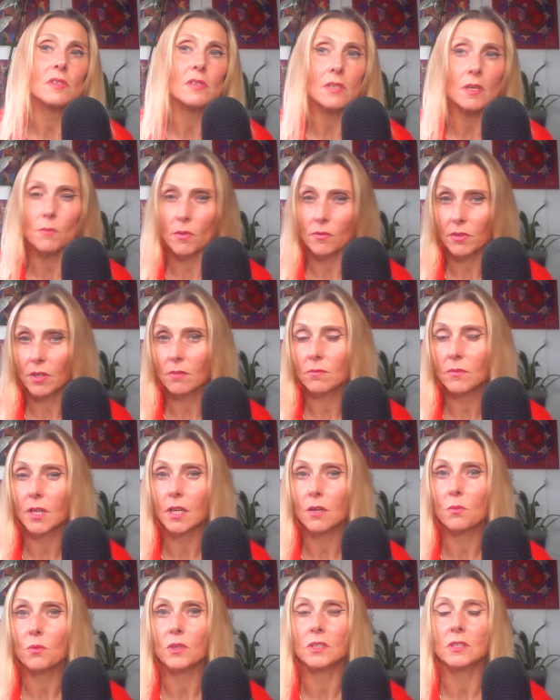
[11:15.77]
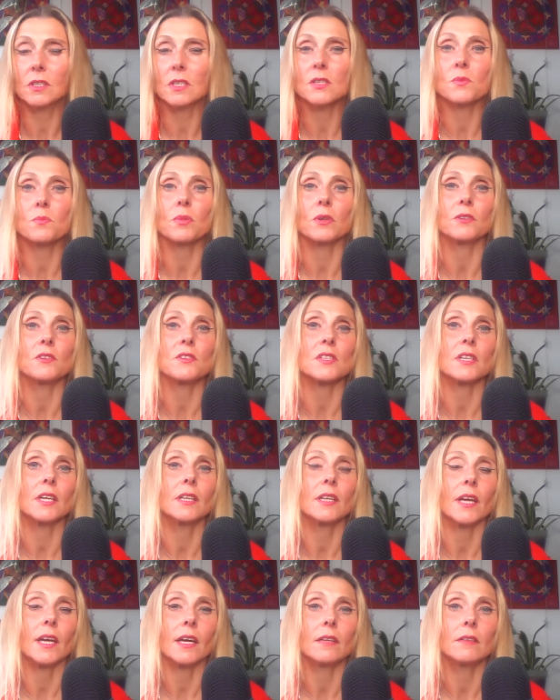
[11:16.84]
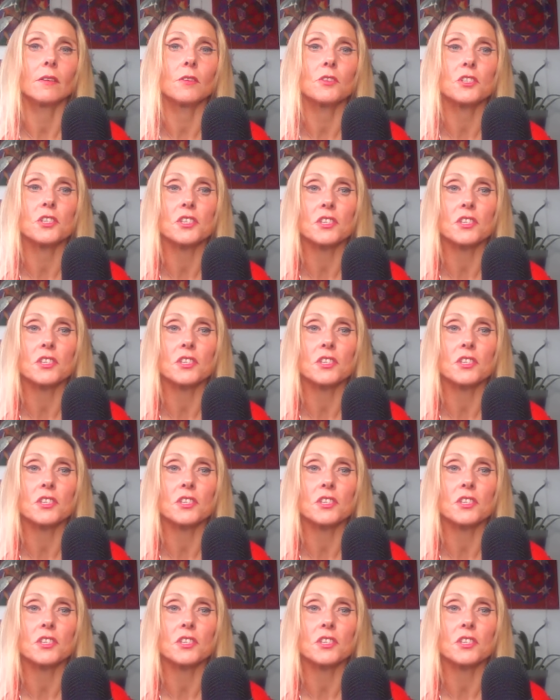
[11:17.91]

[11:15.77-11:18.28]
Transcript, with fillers: some of them they were dispersing the energy